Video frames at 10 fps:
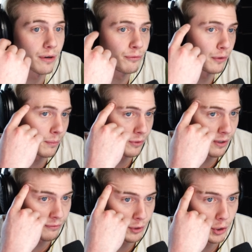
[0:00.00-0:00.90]
we are
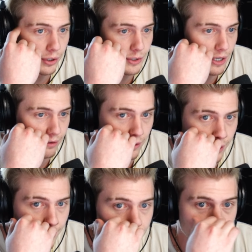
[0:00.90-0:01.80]
confirmed third for sure. It's not even
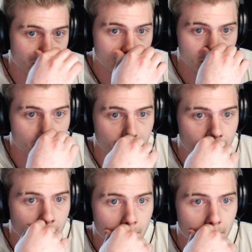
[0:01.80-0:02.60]
close. Mm.